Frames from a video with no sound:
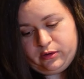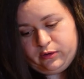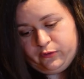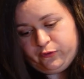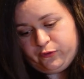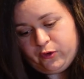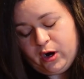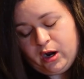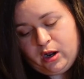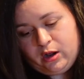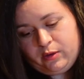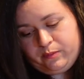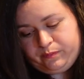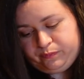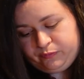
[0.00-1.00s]

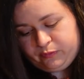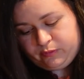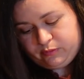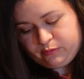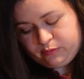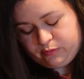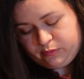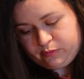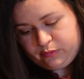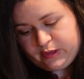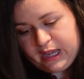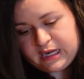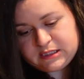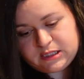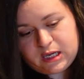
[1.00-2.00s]
from
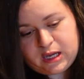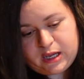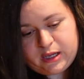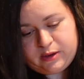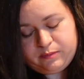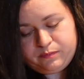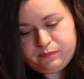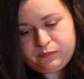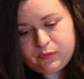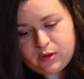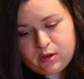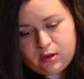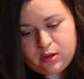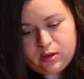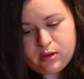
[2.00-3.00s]
that time.
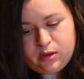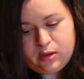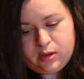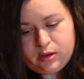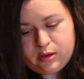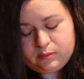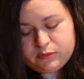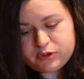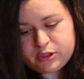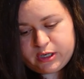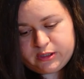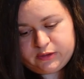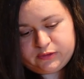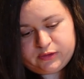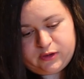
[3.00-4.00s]
I'm
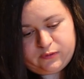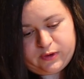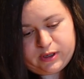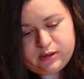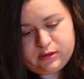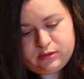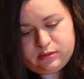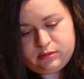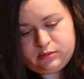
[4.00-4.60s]
trying to see if I can